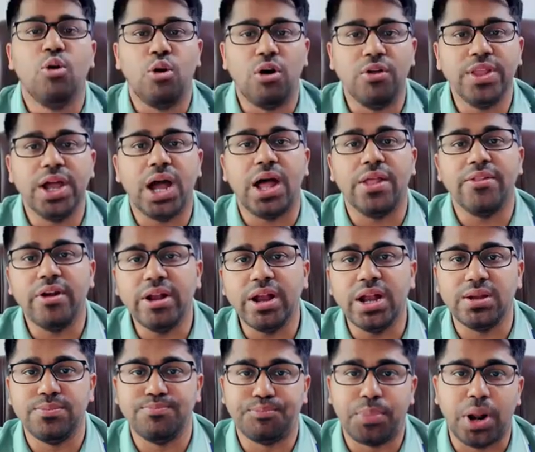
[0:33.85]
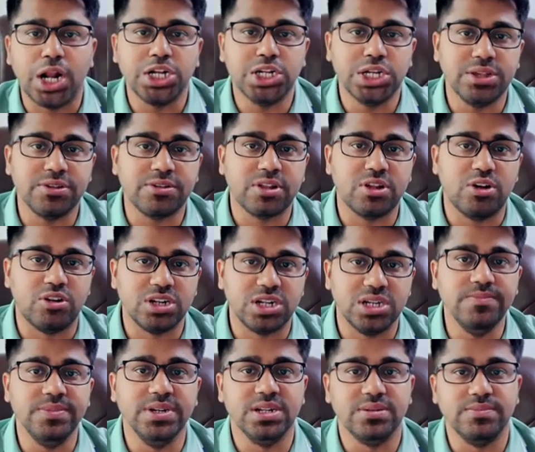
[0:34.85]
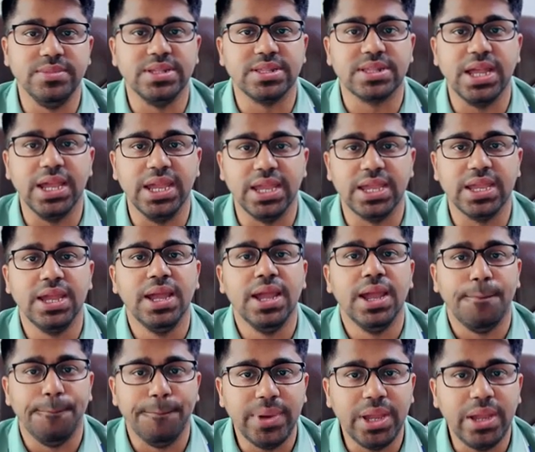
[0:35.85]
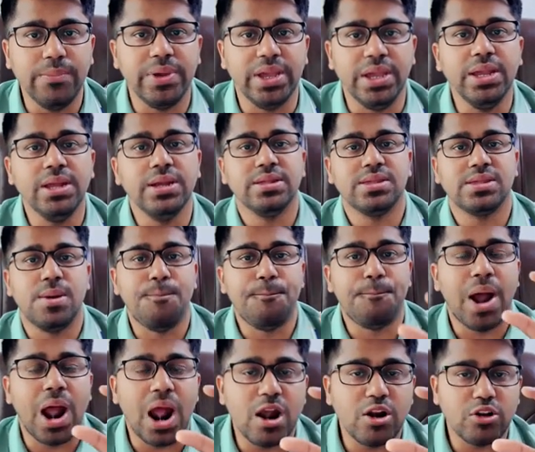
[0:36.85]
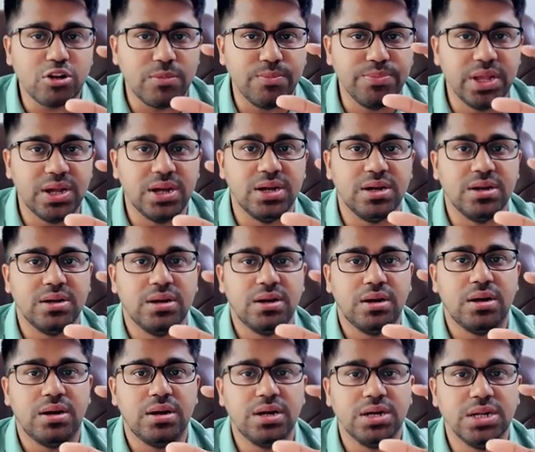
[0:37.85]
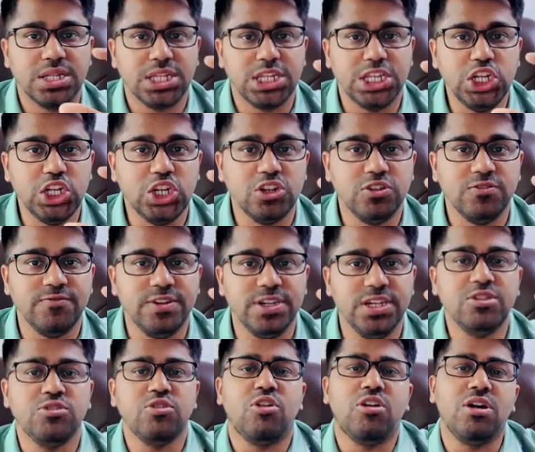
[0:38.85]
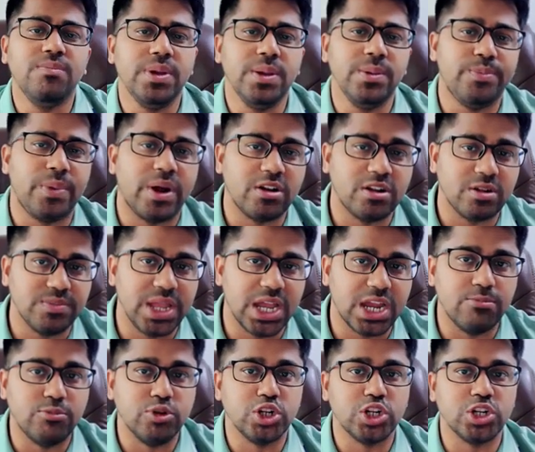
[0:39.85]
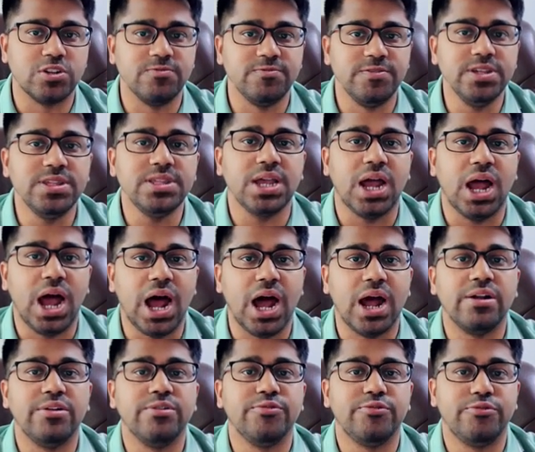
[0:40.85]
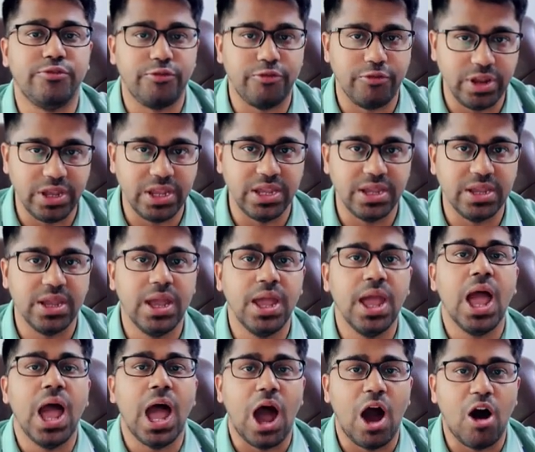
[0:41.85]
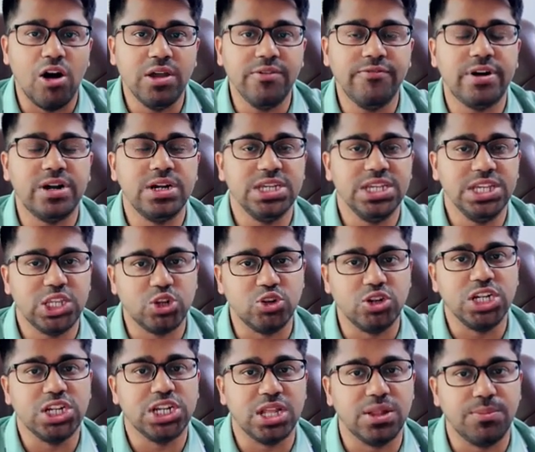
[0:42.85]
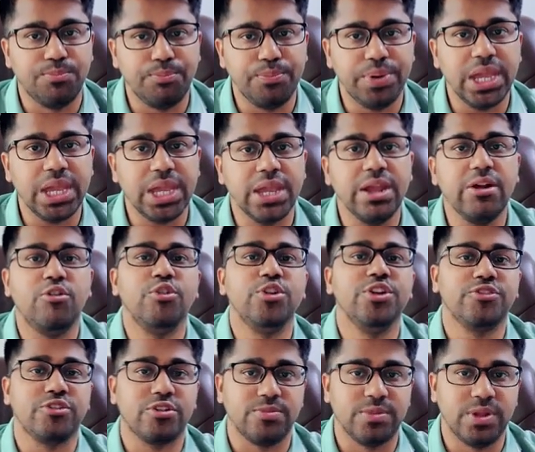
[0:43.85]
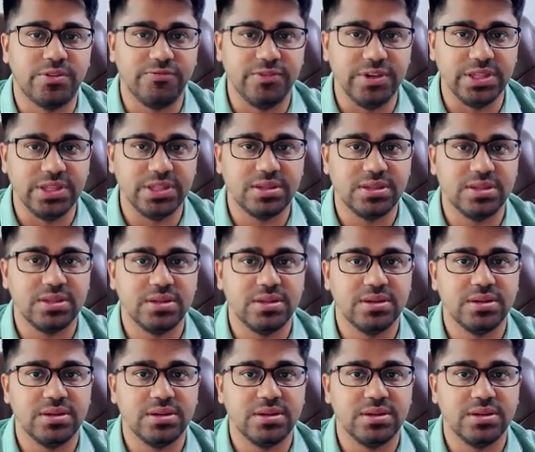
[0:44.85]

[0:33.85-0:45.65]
On the other hand, partial scholarship, it means like maybe some part of the tuition fees or maybe part of the accommodation fees are free. However, students shall pay rest of the fees.